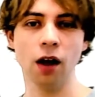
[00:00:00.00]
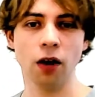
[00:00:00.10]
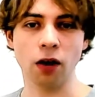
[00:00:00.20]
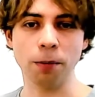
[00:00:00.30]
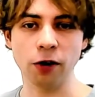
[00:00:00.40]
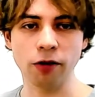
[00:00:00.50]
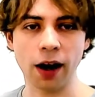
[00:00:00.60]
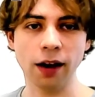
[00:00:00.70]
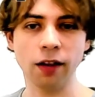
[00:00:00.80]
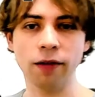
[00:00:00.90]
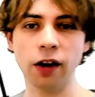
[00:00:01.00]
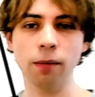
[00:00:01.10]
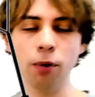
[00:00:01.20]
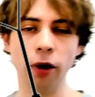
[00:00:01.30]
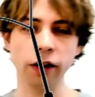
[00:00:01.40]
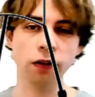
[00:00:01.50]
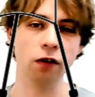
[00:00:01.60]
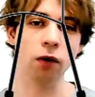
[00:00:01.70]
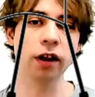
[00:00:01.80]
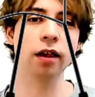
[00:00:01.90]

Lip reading: Copy and write is very important, so this